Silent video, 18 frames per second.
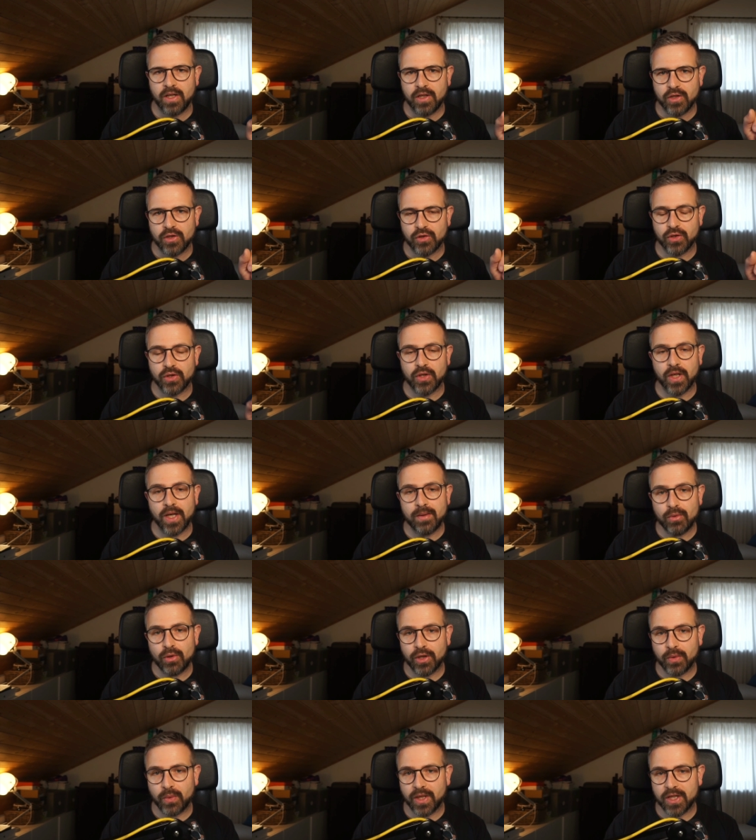So today
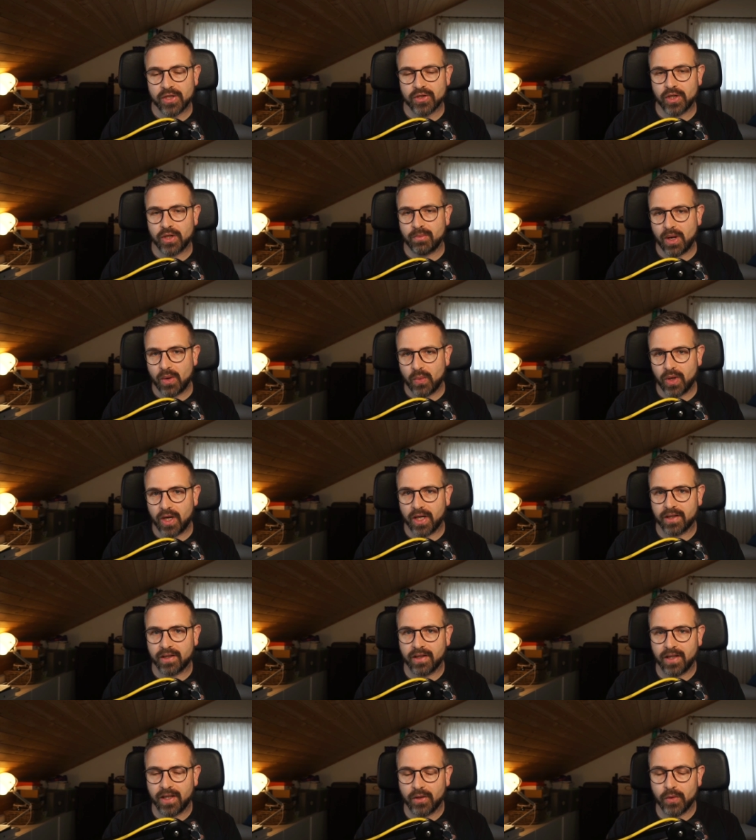morning when I started my
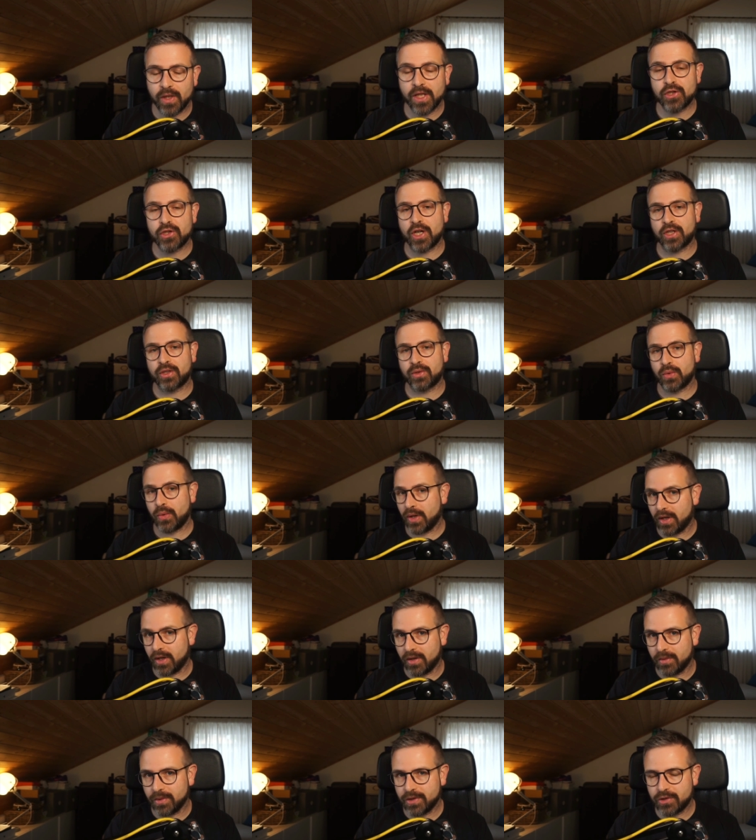work, uh, I quickly checked
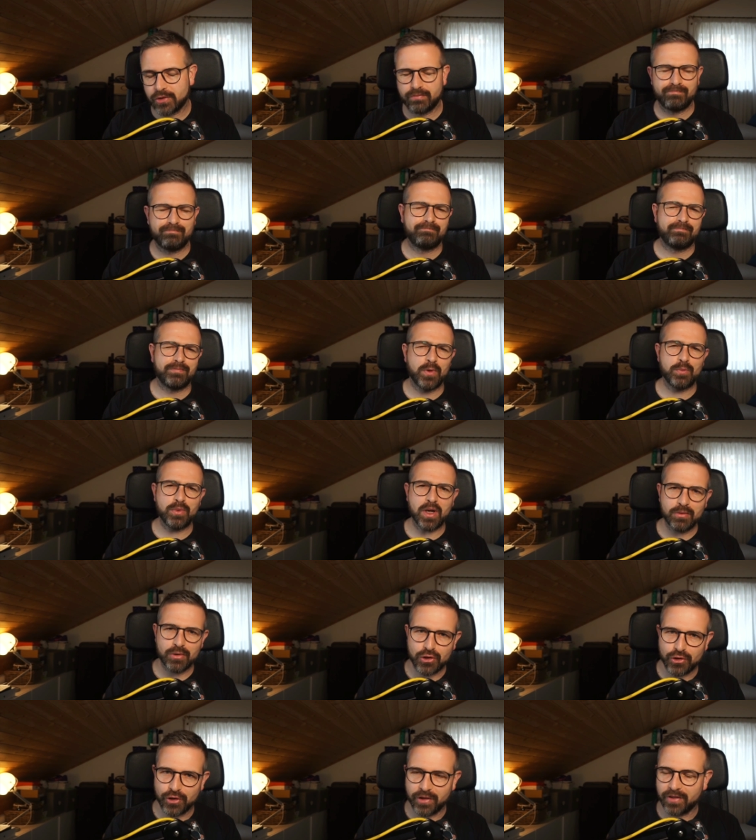Twitter, which you
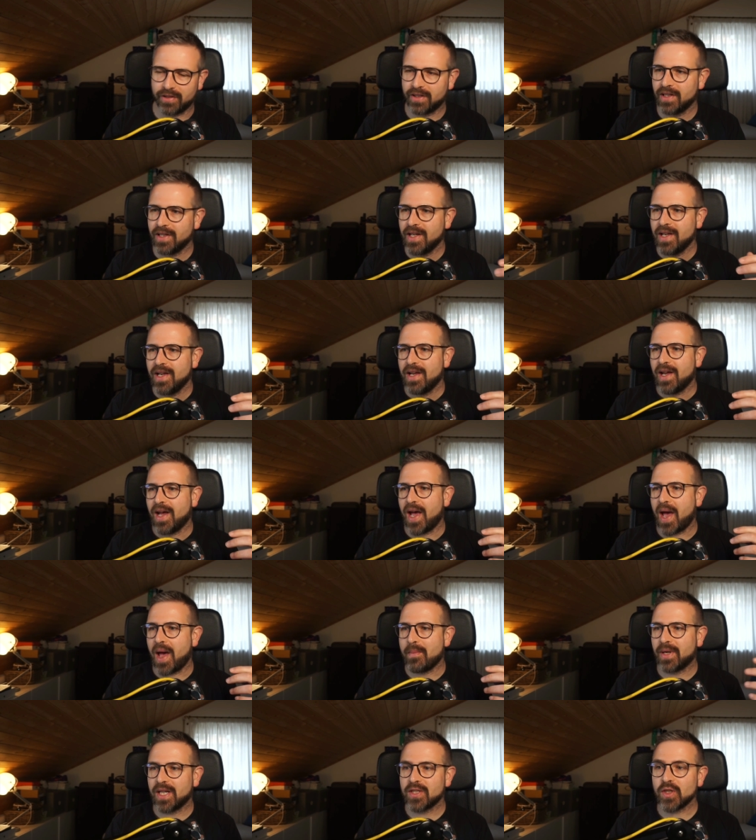probably shouldn't.
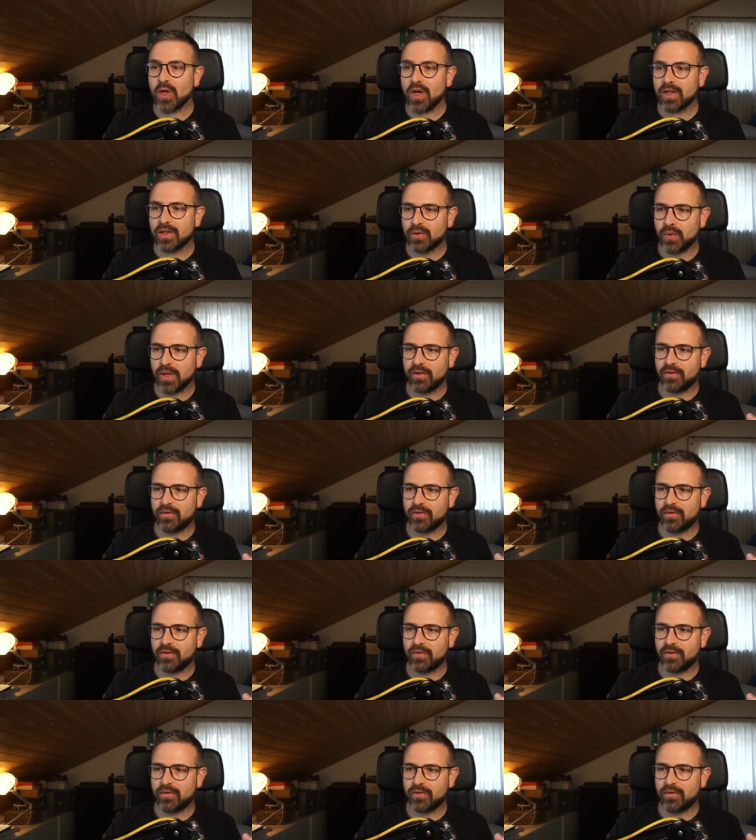Uh, but I saw a tweet